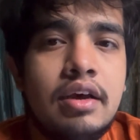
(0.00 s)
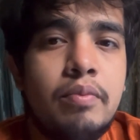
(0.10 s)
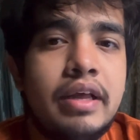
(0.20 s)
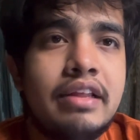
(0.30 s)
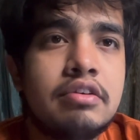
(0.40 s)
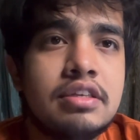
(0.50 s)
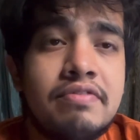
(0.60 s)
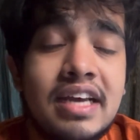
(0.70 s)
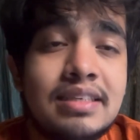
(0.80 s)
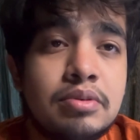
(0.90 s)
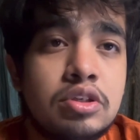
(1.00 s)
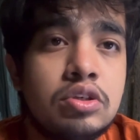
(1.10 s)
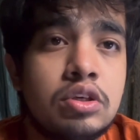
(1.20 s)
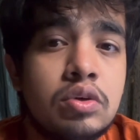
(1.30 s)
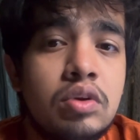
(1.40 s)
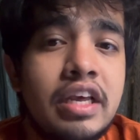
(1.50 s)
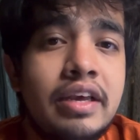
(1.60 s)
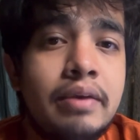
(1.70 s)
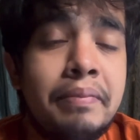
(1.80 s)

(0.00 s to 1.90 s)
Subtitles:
when there was a 5 substitution rule, he